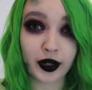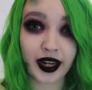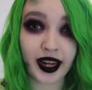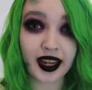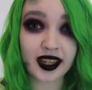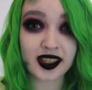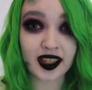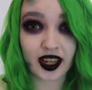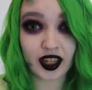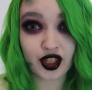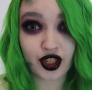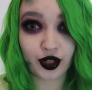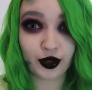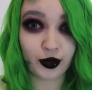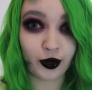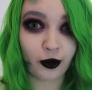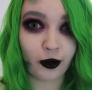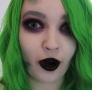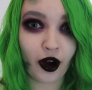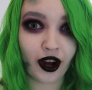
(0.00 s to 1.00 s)
critics and
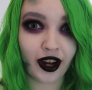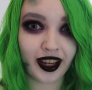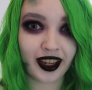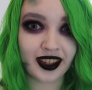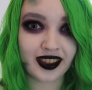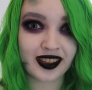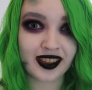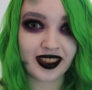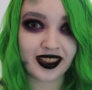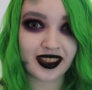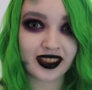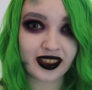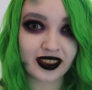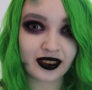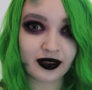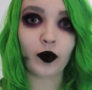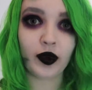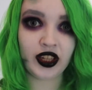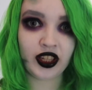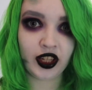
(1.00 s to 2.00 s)
general audiences.
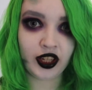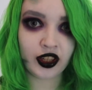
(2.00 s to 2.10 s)
From an